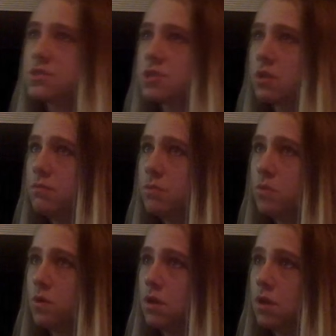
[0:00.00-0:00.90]
are
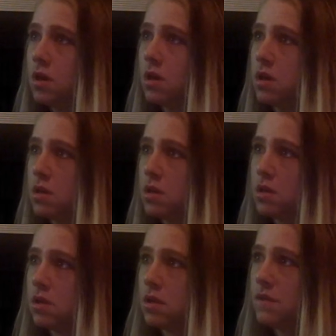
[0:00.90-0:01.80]

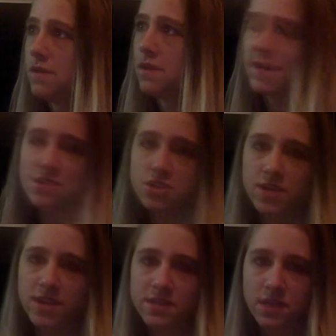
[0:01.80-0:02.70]
they're less
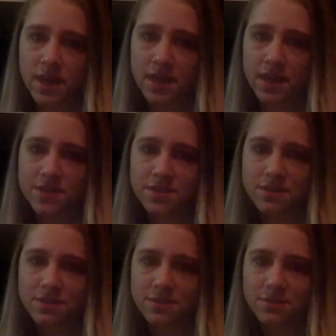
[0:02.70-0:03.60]
trying to get
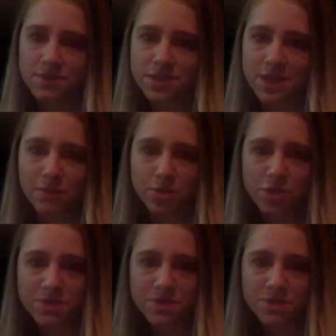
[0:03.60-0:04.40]
10 push-ups